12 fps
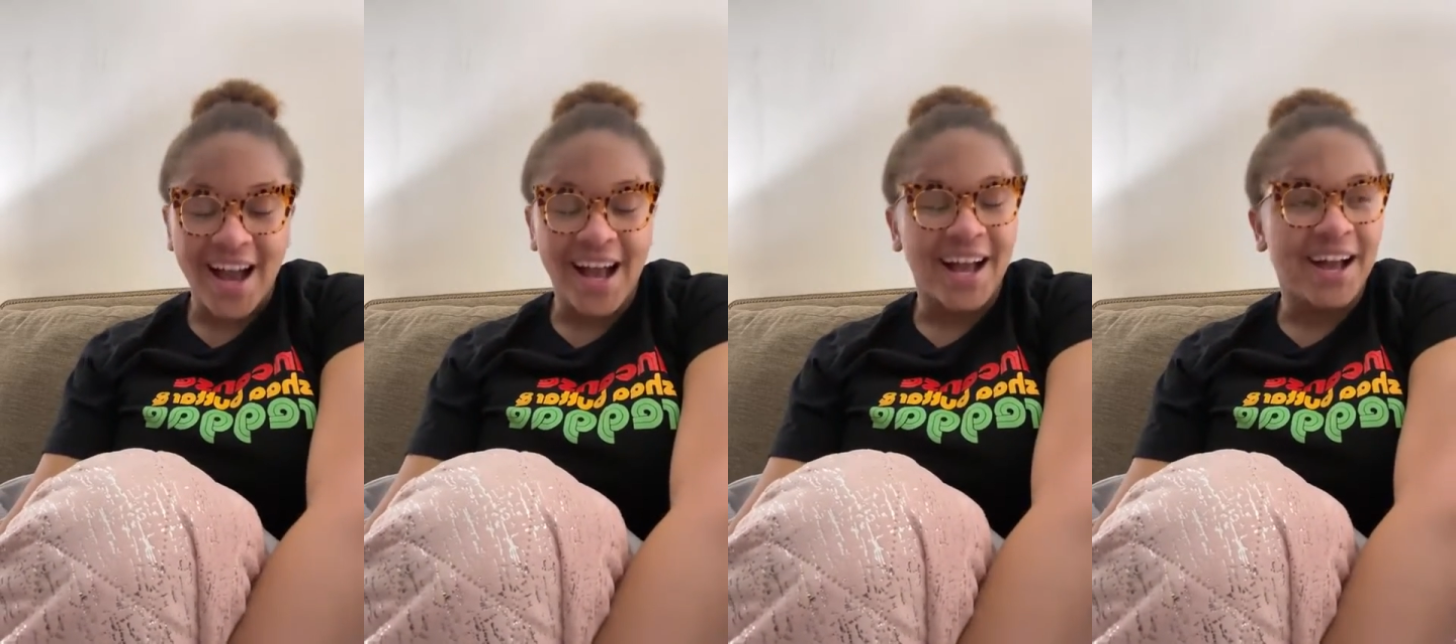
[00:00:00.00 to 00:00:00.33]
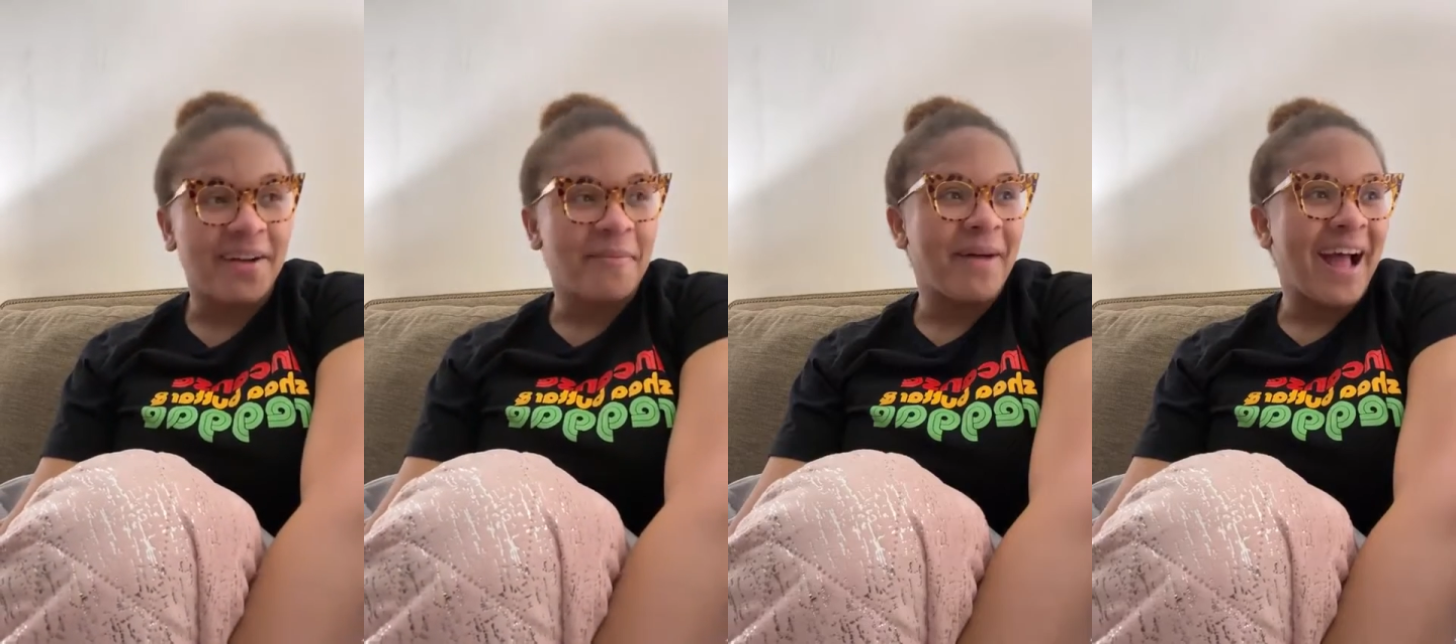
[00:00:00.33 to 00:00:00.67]

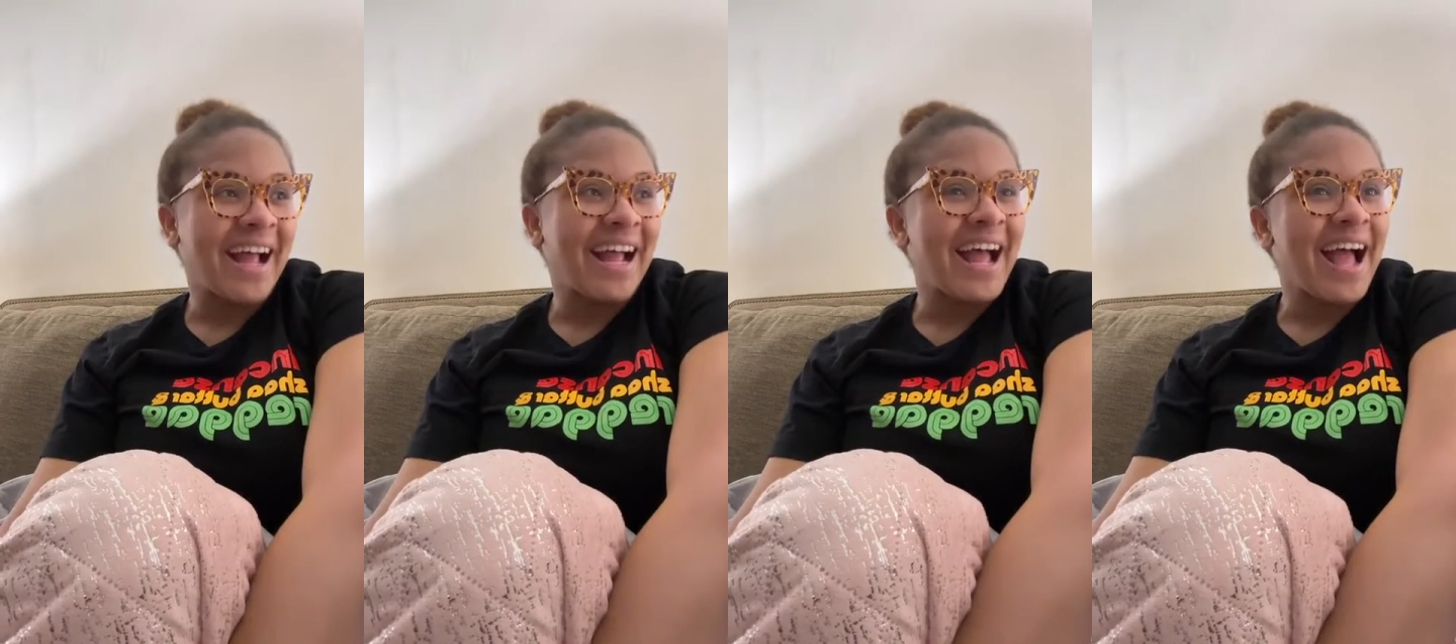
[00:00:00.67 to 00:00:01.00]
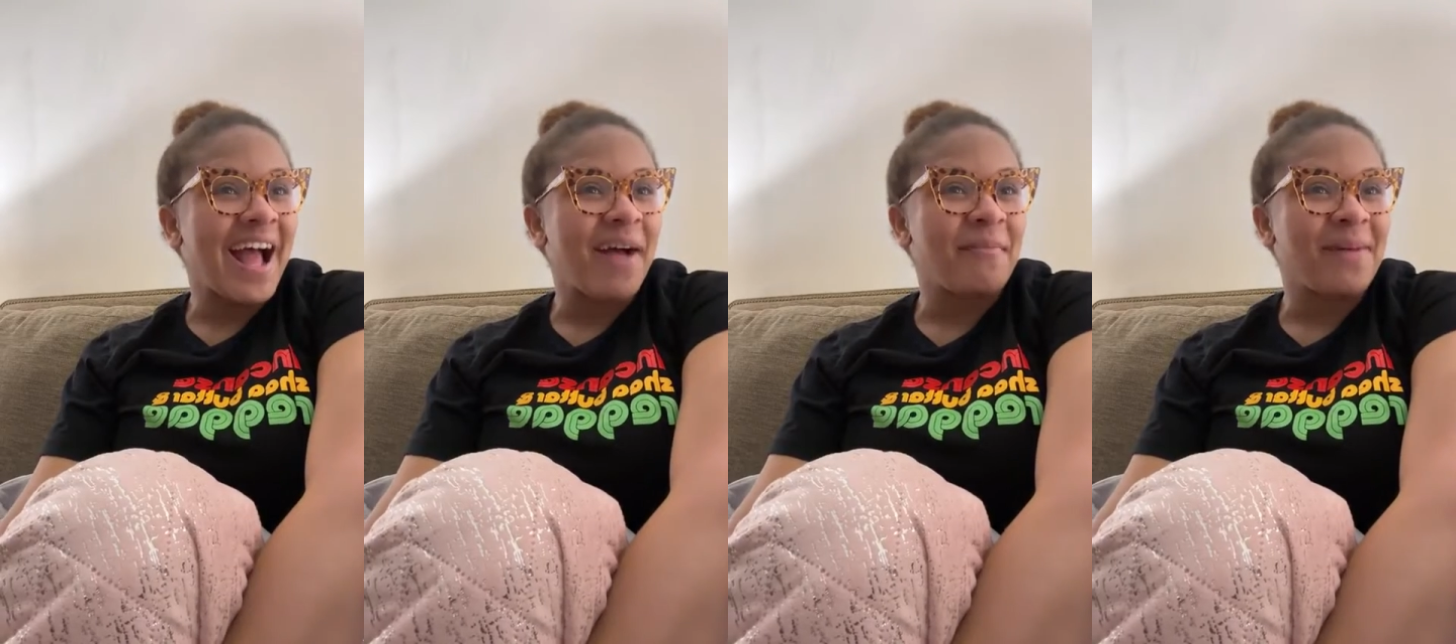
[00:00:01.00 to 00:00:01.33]
I
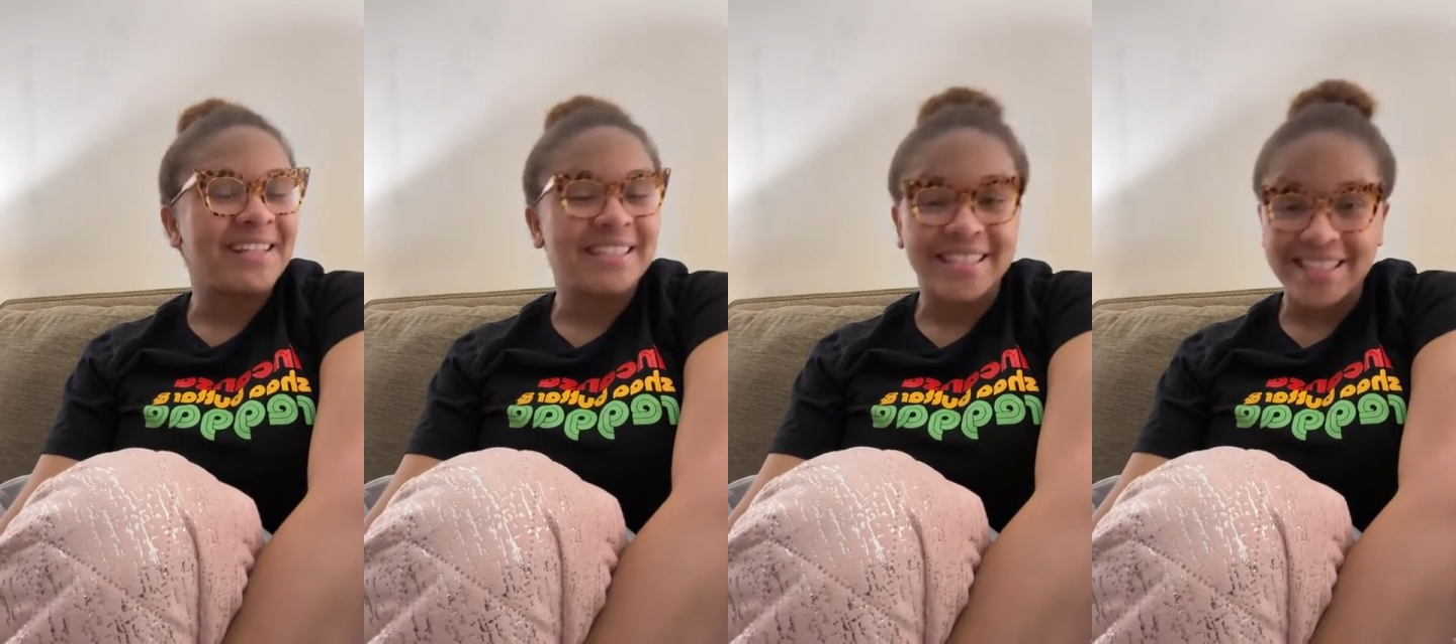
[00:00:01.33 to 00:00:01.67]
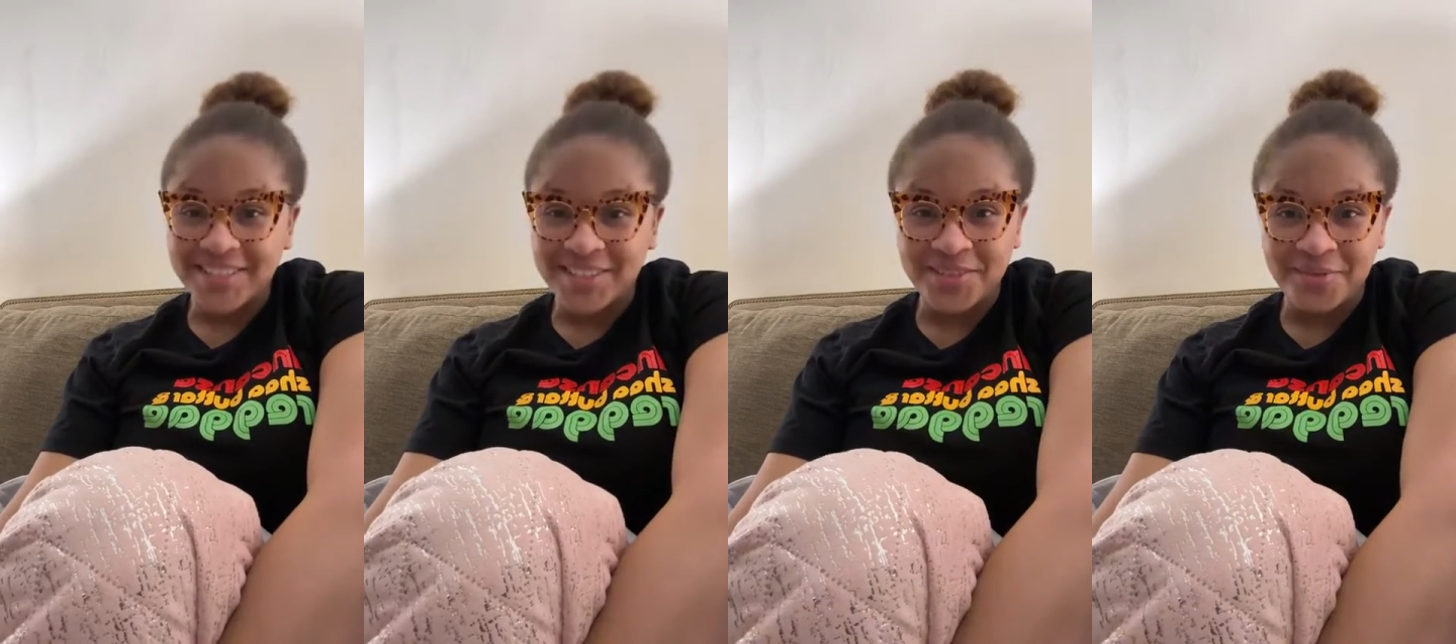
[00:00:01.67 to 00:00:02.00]
got my
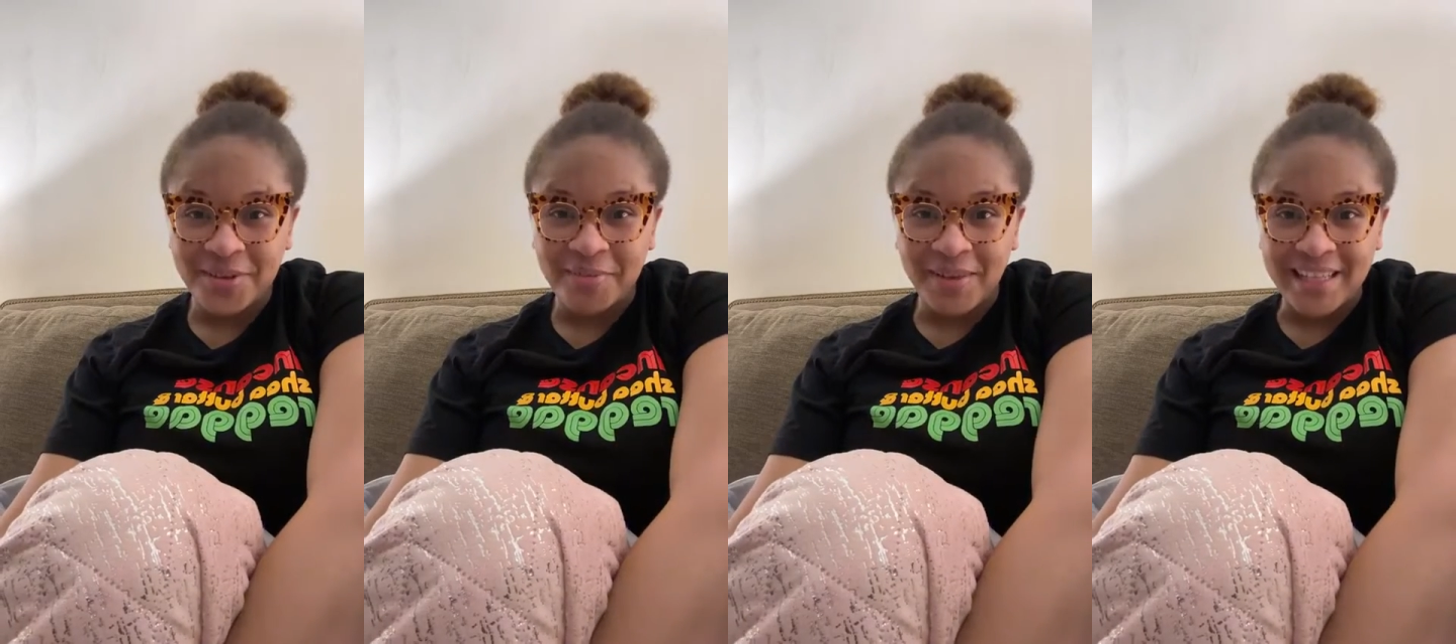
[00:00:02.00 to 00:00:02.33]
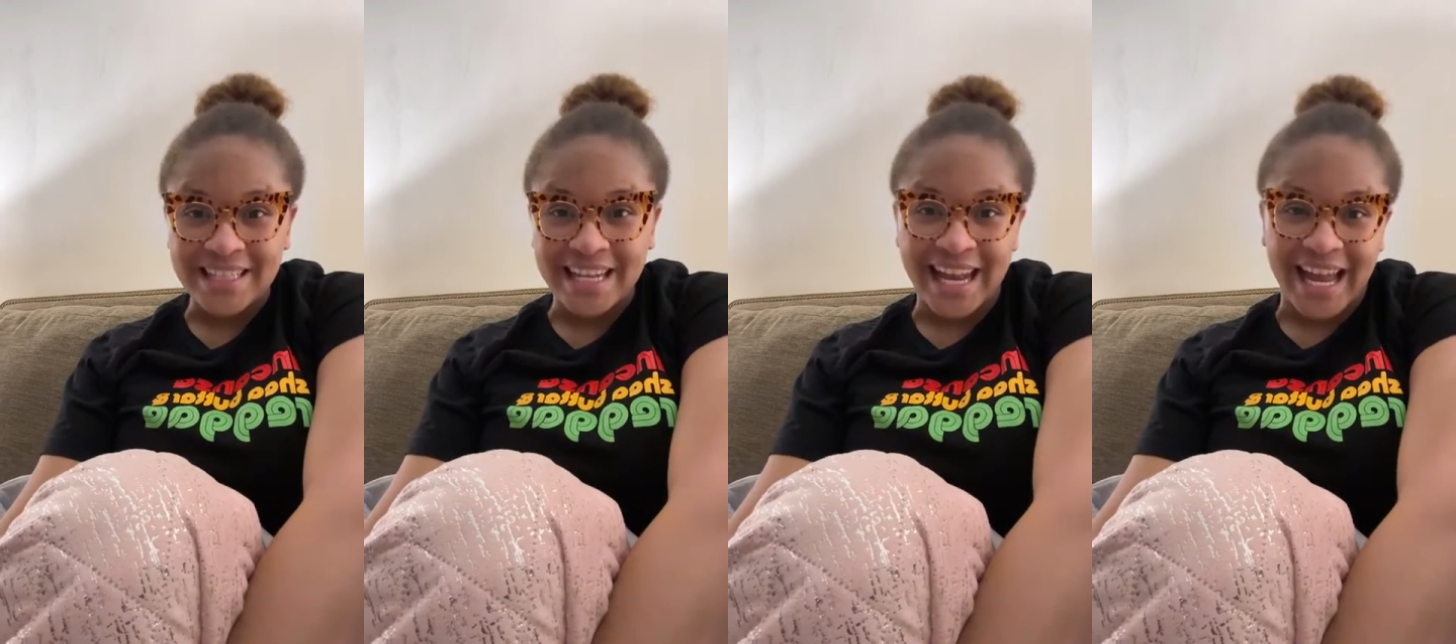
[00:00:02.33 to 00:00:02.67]
sisters with me
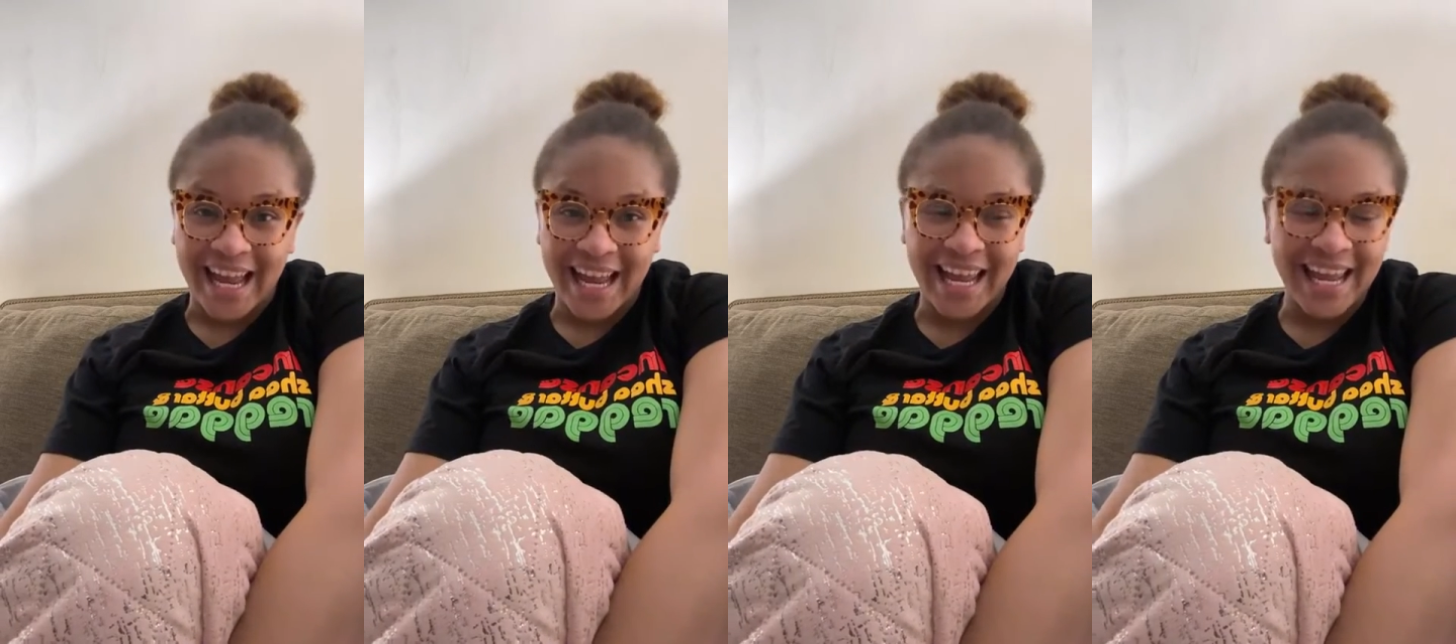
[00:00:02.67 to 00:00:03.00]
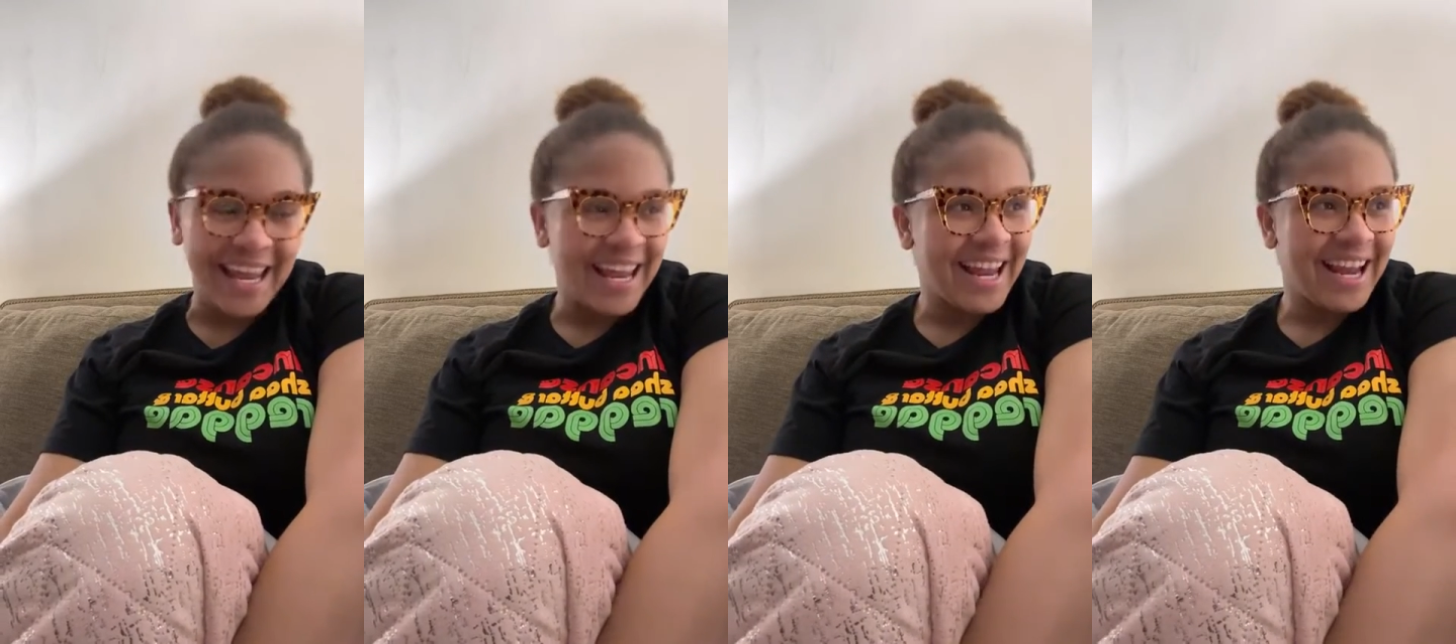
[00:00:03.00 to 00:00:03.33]

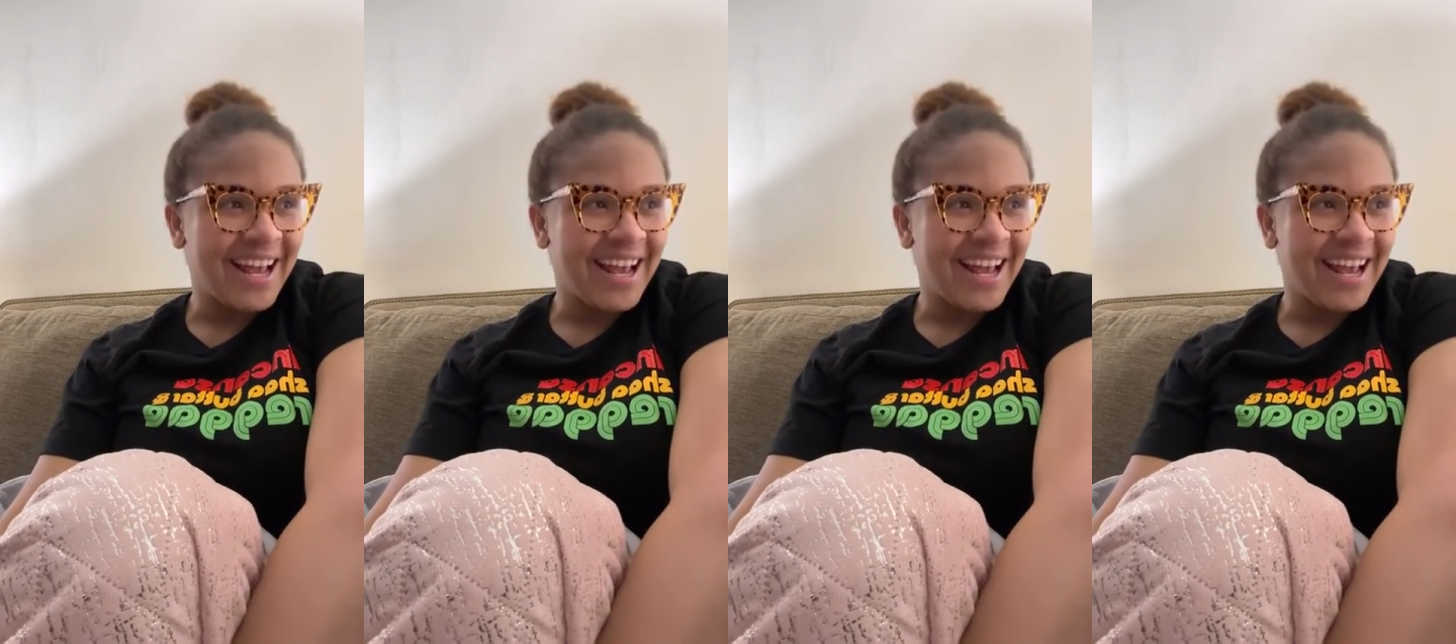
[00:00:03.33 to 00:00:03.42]
tonight.